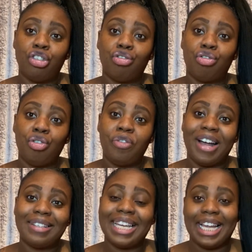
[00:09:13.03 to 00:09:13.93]

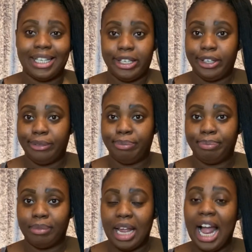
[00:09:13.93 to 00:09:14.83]
2008
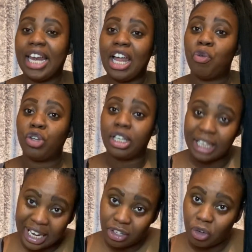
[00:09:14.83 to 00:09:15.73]
and that was the
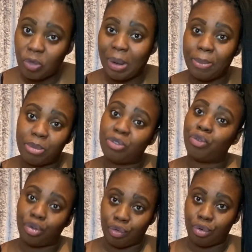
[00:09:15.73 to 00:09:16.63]
date of my mum's
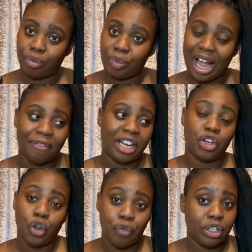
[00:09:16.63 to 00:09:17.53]
funeral i've
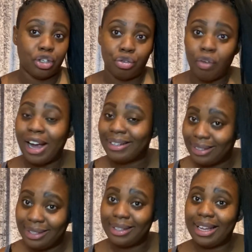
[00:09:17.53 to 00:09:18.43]
had no reason to cry
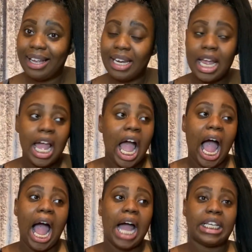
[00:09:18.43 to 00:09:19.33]
since then
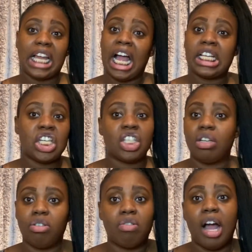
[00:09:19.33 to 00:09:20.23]
and i just
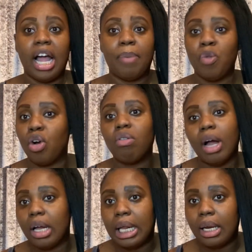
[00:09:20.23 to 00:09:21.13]
don't cry i'm not a
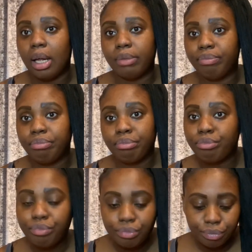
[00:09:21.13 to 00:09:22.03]
crier like
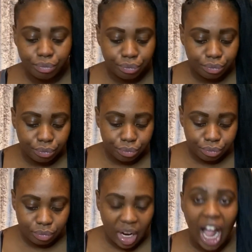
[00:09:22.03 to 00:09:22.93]

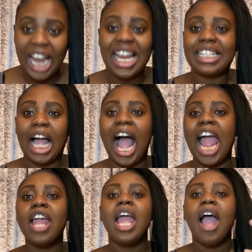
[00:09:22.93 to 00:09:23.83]
that unless
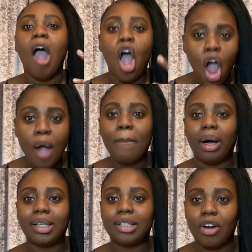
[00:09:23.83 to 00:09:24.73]
i hurt
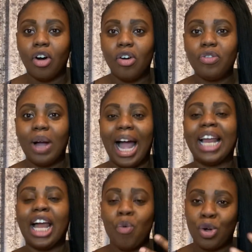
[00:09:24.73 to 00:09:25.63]
myself
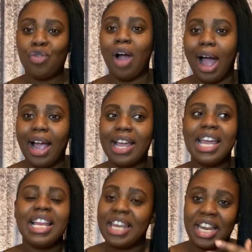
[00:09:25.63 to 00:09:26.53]
and i cry
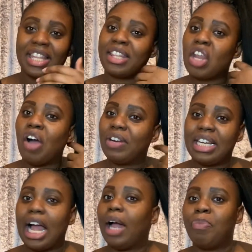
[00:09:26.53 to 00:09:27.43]
then other than
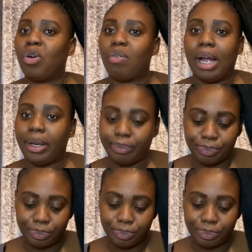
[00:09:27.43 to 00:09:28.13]
that i'm not crying